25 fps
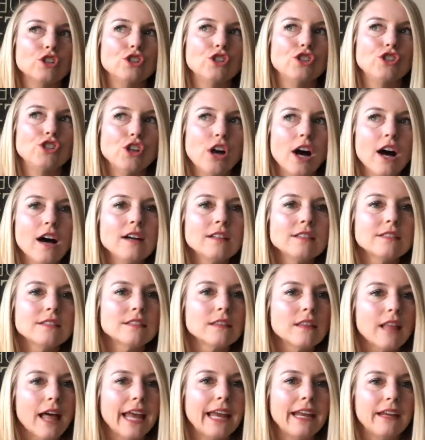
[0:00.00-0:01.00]
just
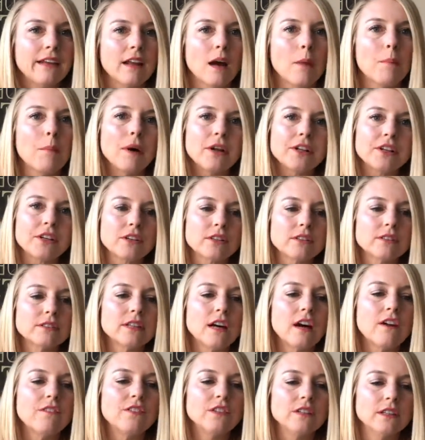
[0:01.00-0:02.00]
lighten up on
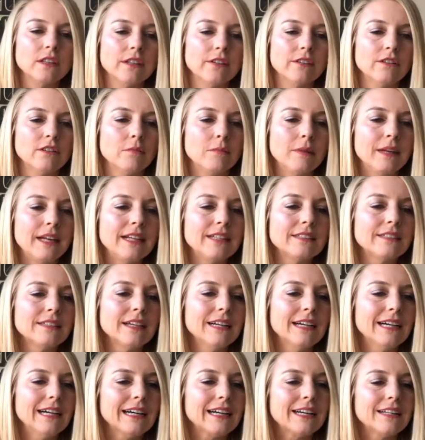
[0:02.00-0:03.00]
yourself a little bit,
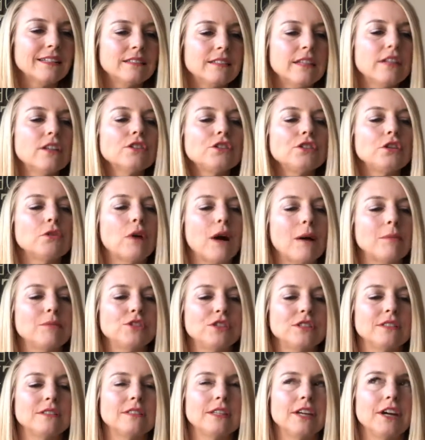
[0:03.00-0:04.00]
consider two
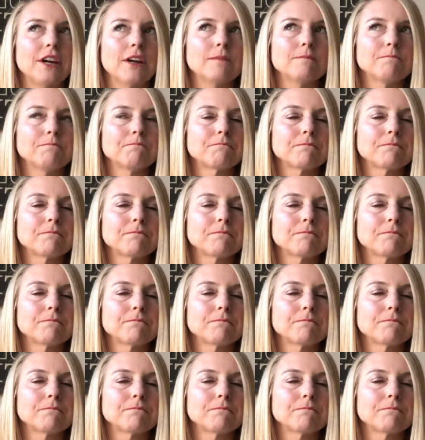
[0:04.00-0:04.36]
options here.